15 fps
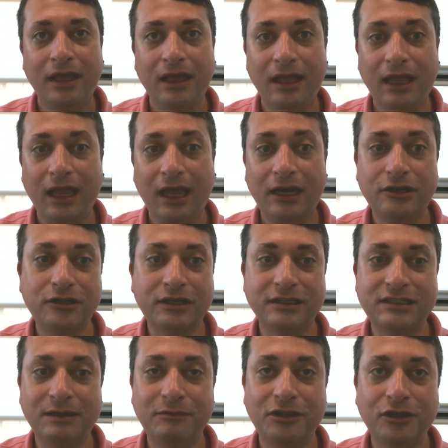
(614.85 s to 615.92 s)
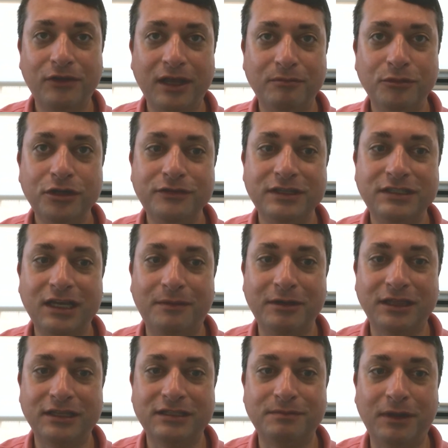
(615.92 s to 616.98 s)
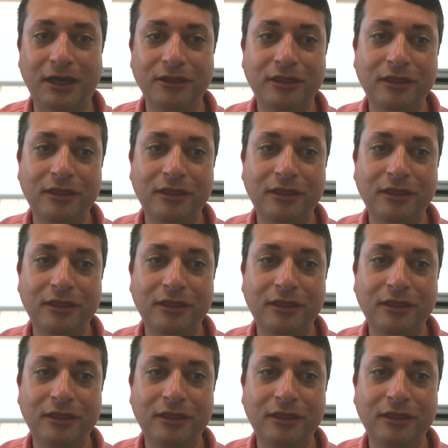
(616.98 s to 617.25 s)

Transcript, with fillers: And a look at some of the great movies coming this month.